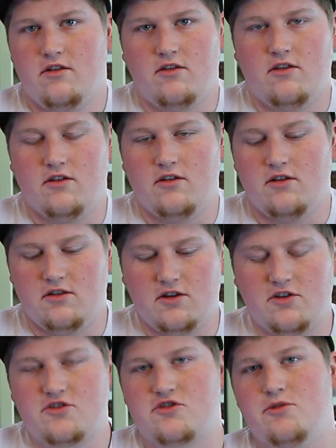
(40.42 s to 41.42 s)
the in the
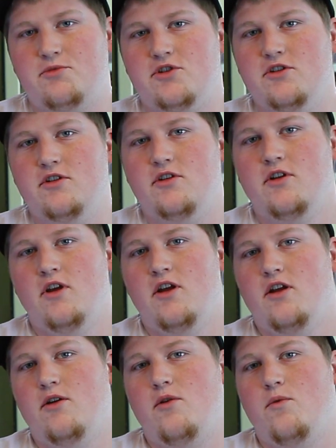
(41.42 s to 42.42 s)
description
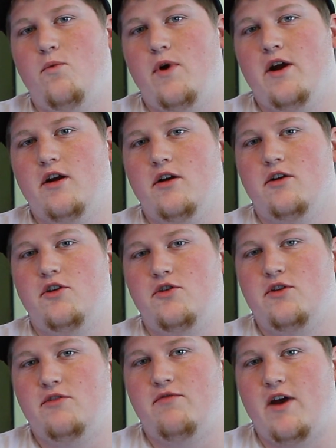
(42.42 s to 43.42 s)
where you
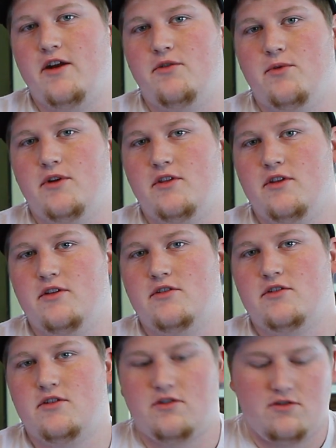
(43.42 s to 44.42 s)
can find one of
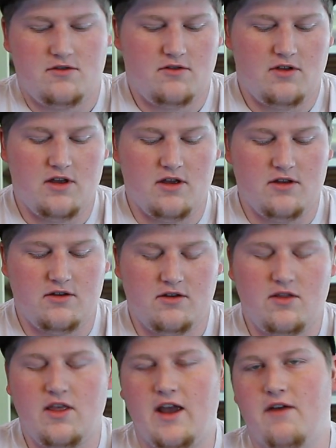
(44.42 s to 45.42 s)
these. And
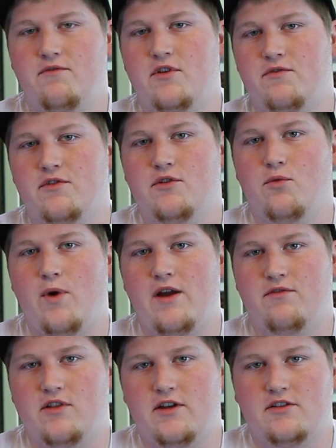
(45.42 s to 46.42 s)
they have different
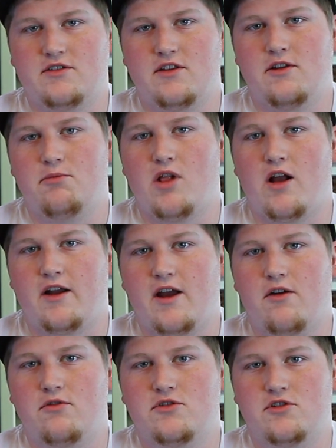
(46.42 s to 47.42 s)
wavelengths that they block
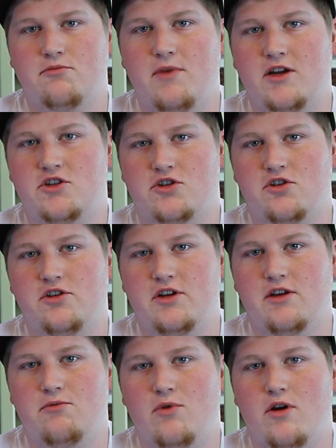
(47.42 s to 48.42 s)
out, so make sure you
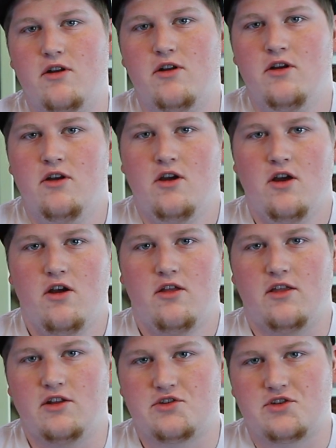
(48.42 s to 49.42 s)
get one
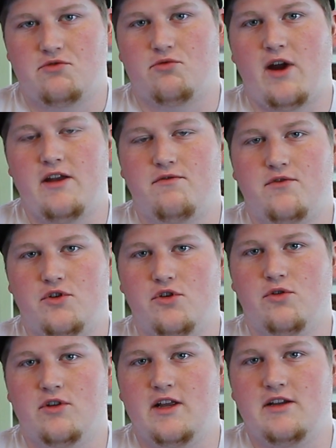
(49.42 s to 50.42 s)
that's right for
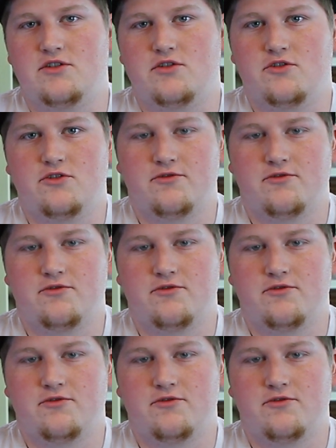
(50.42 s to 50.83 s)
your laser.